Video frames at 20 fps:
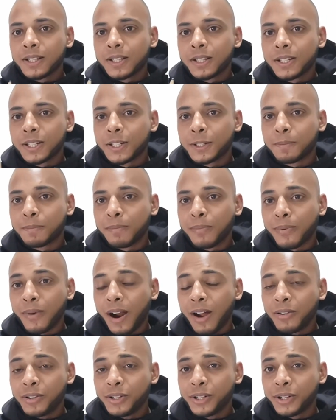
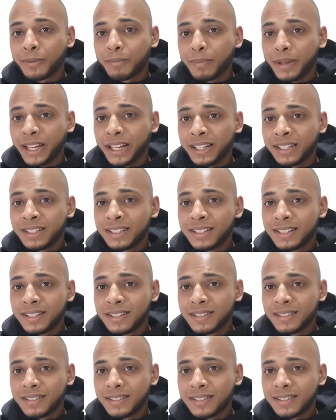Sprout your
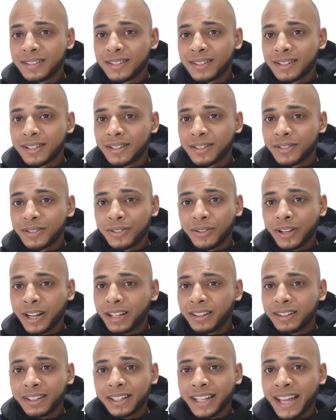beans. Don't
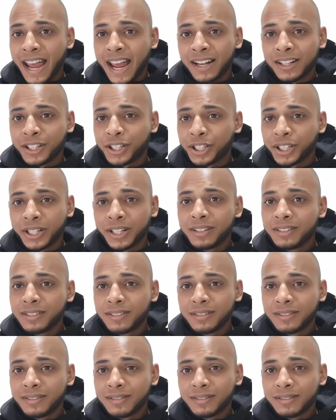get the canned shit.